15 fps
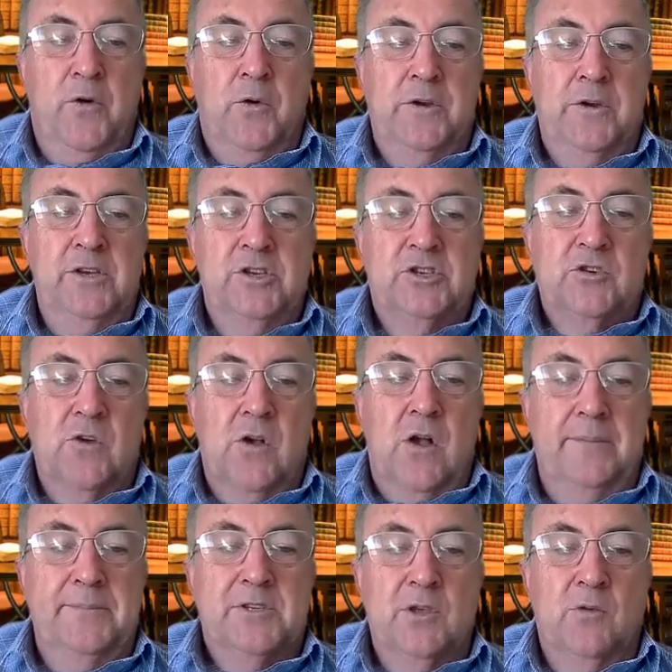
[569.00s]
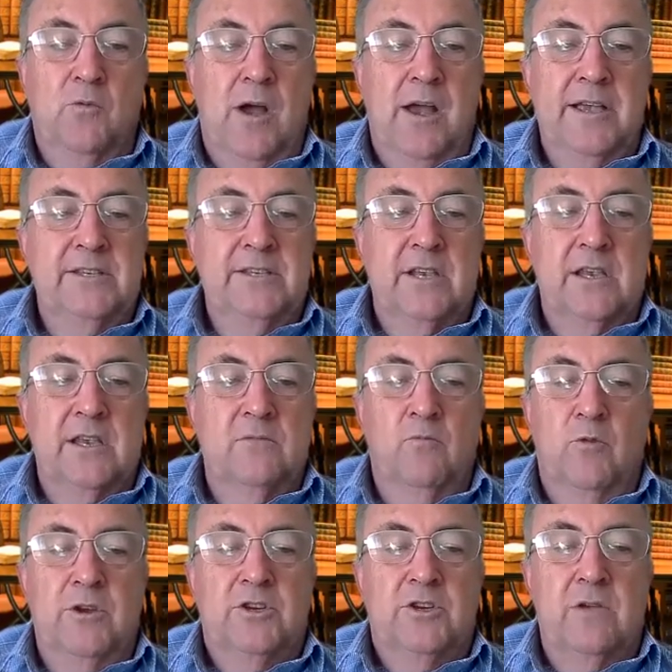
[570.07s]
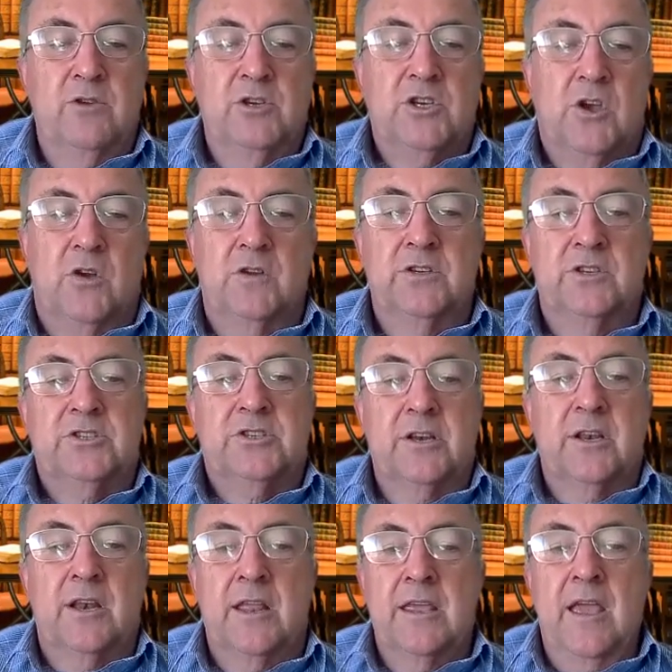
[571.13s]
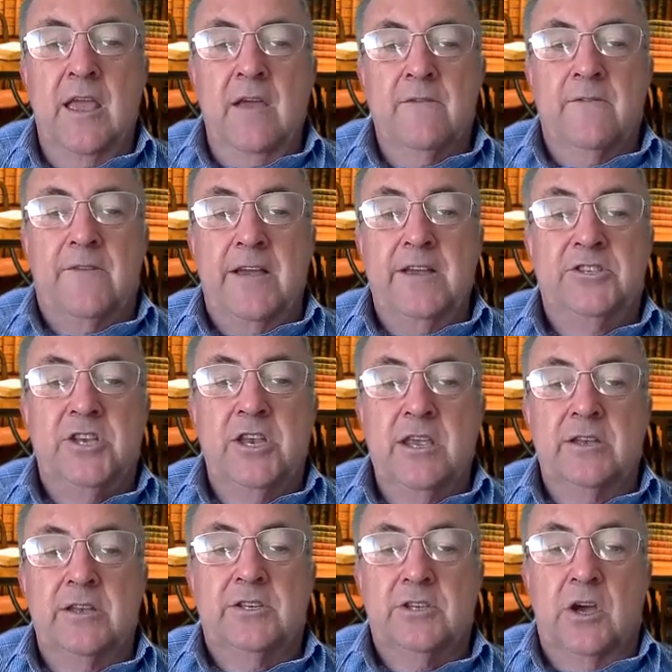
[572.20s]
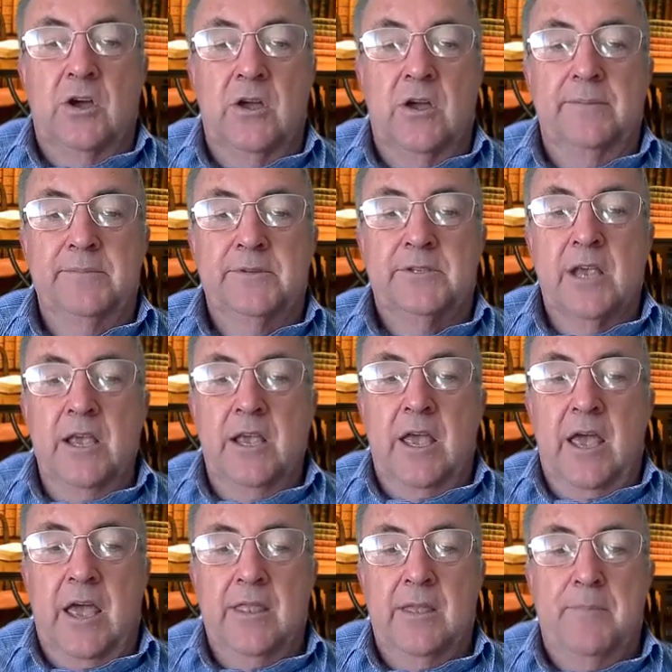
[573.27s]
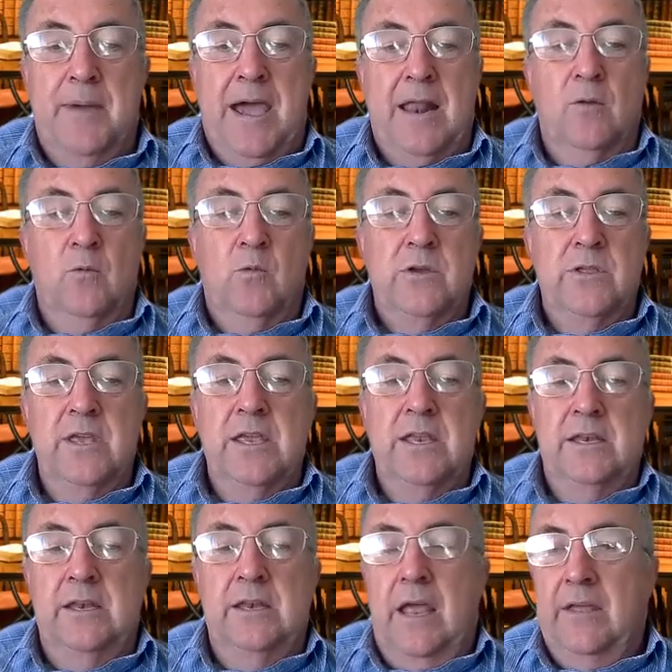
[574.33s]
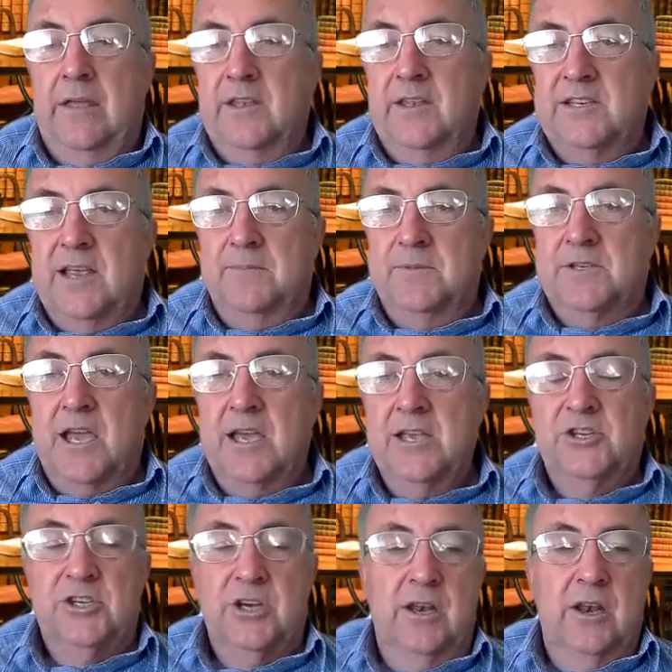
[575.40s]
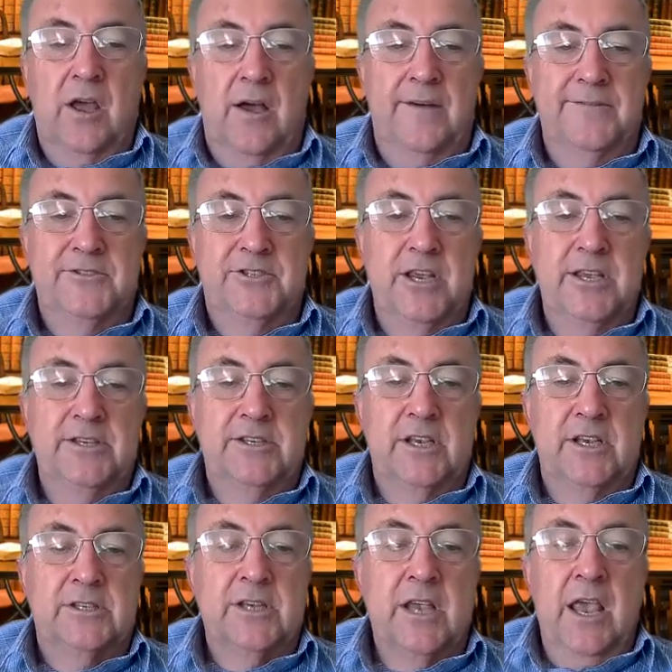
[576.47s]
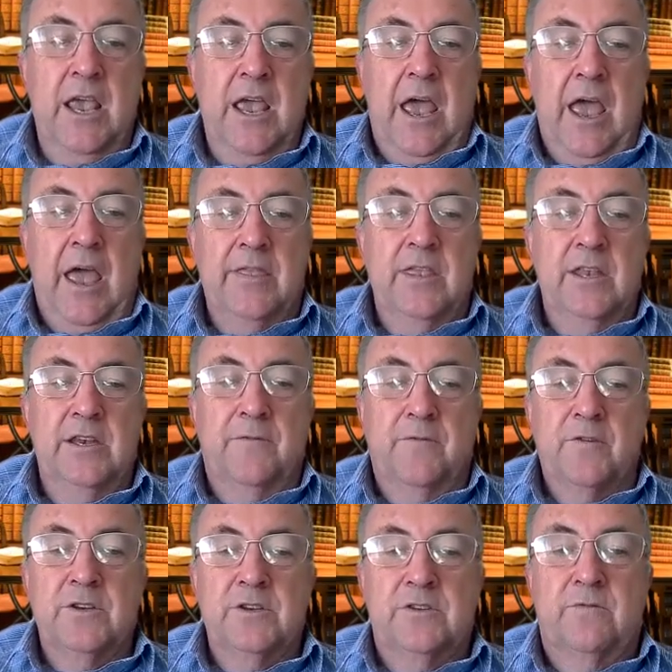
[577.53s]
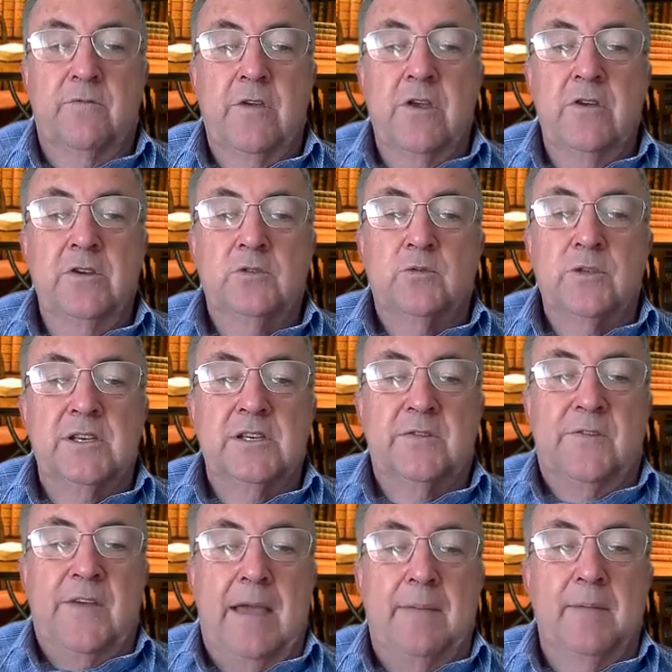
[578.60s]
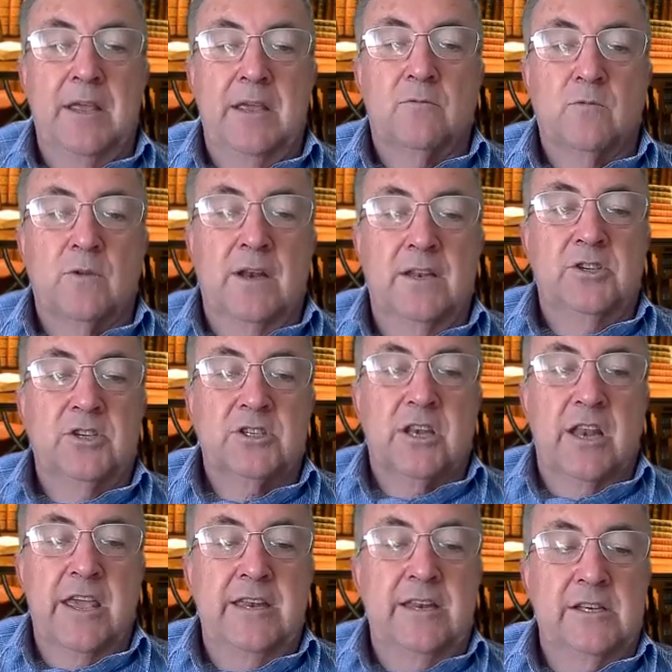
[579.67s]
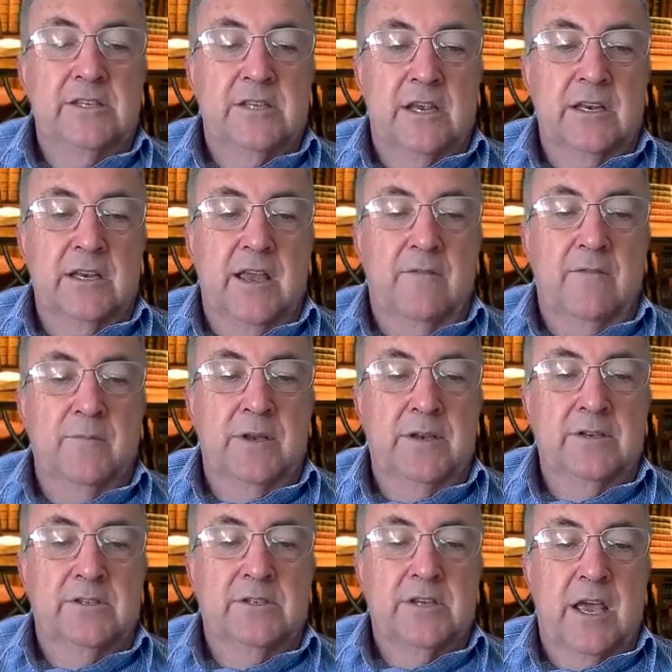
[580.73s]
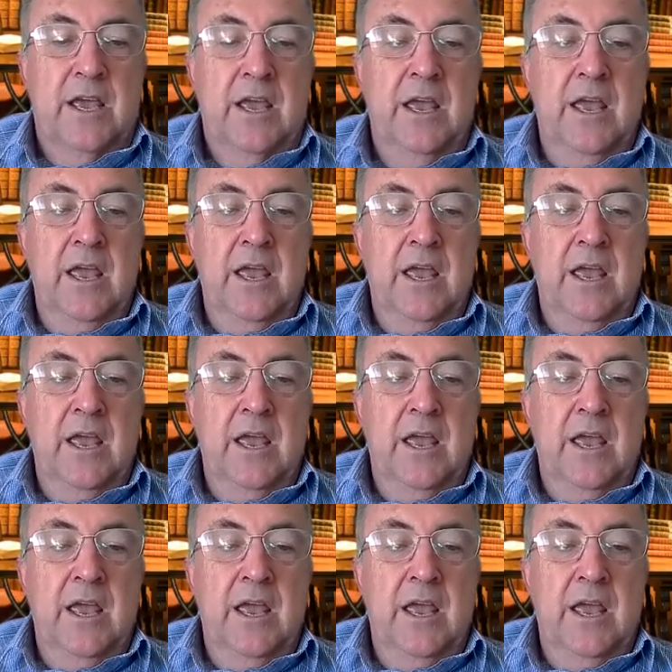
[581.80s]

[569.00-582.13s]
Ford describes the ways in which he was constantly facing at times the battle within, at the temptation of Jesus, the different views with his family and religious leaders and government